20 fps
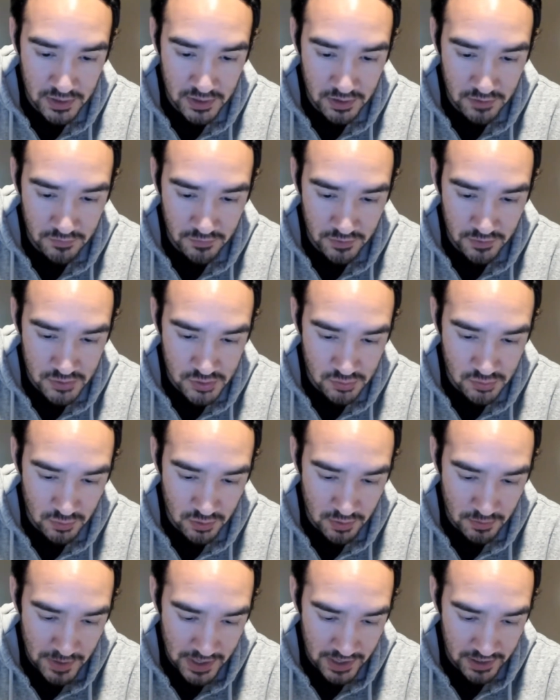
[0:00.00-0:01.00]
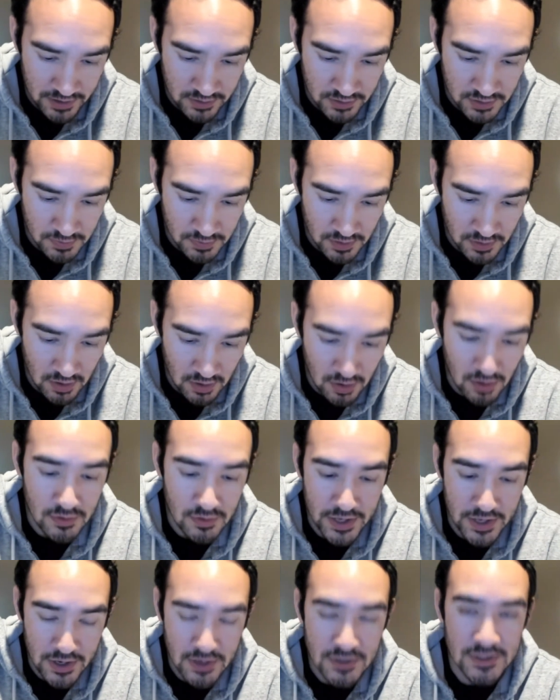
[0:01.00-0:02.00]
good for the shorter patterns, but oh,
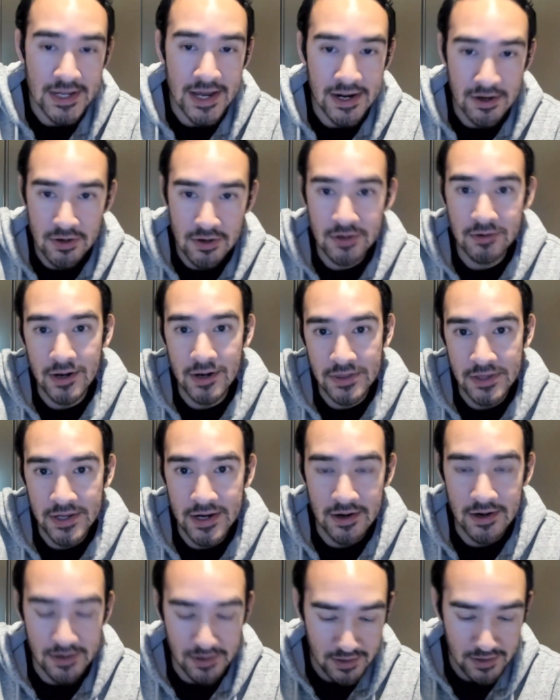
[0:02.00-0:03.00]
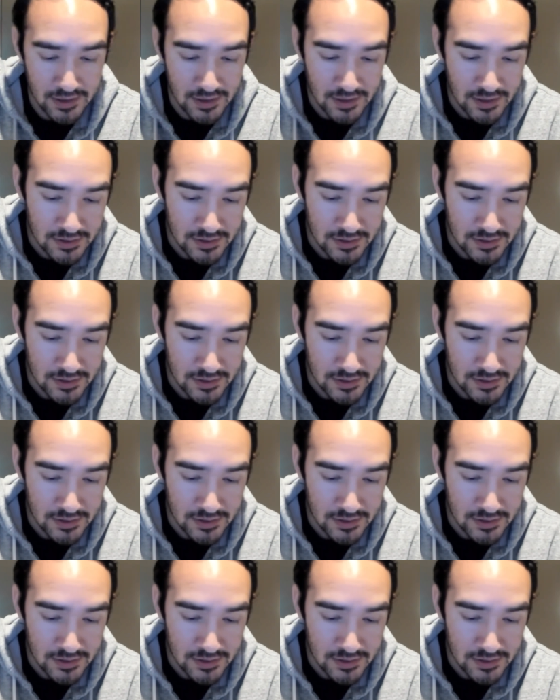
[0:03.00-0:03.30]
there's that hook right there.